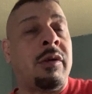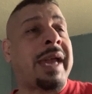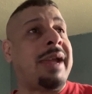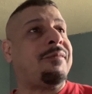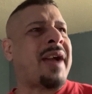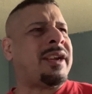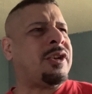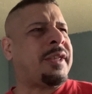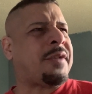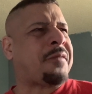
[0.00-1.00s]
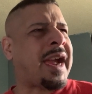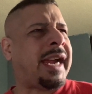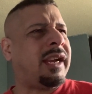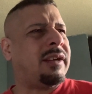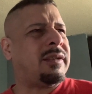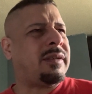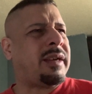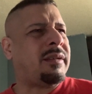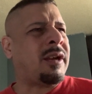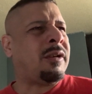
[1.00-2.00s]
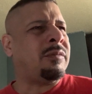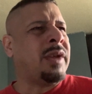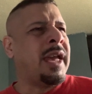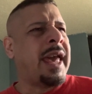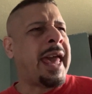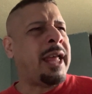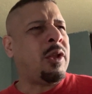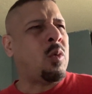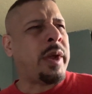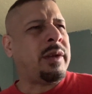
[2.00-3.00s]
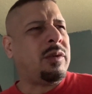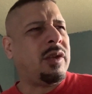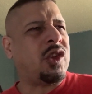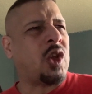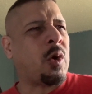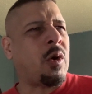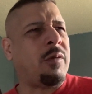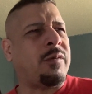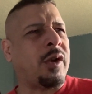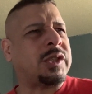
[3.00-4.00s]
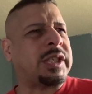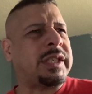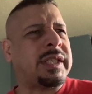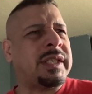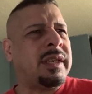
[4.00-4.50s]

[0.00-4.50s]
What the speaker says: okay, find another fight. Elwin Soto versus